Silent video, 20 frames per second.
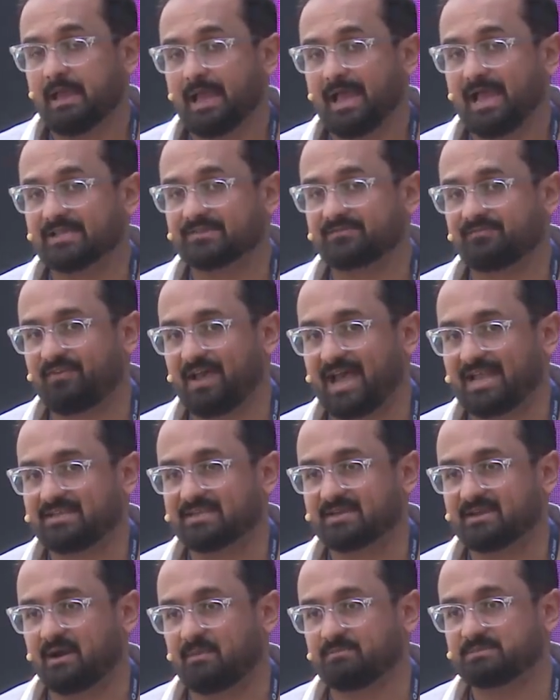As
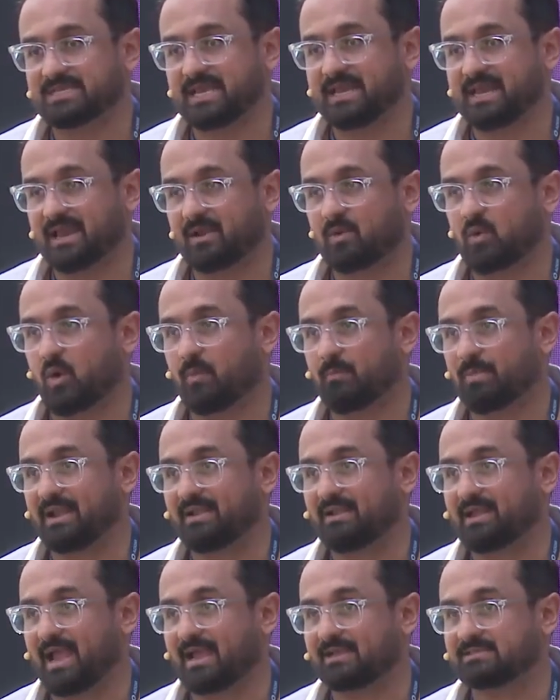VAT comes in and
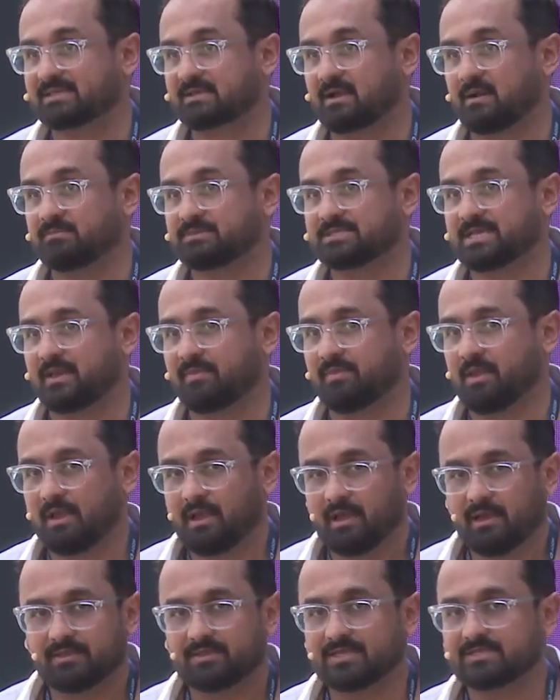corporate tax comes in,
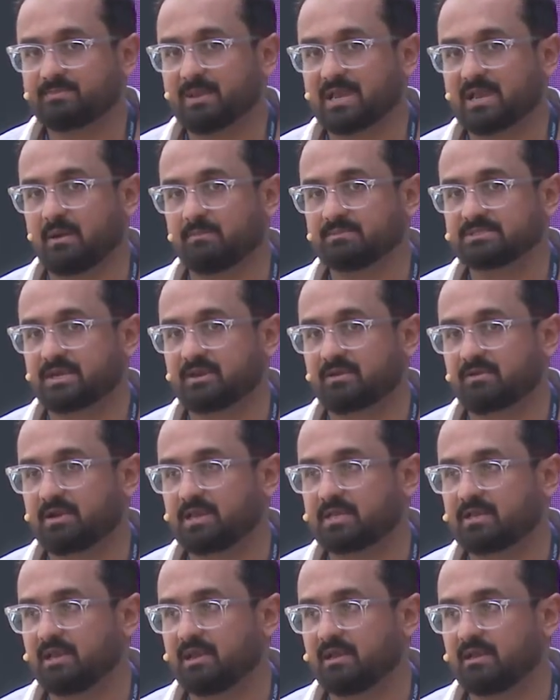this becomes
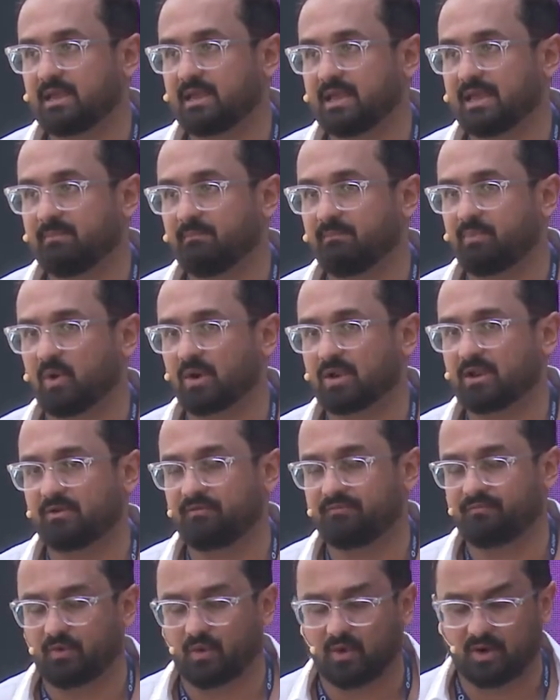increasingly important
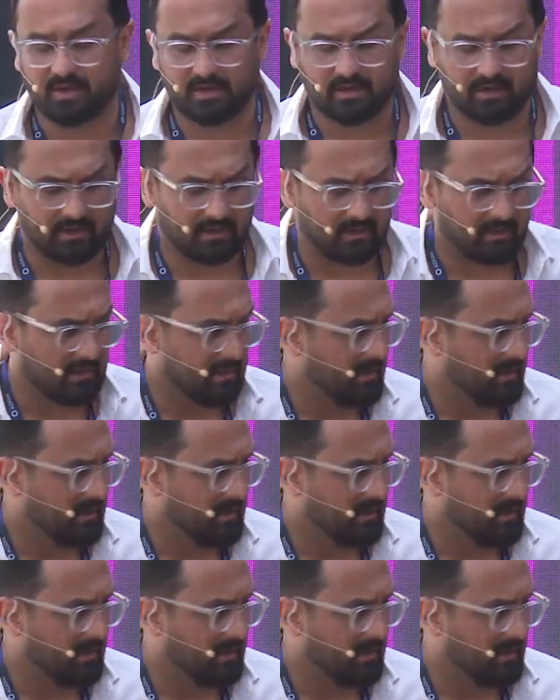for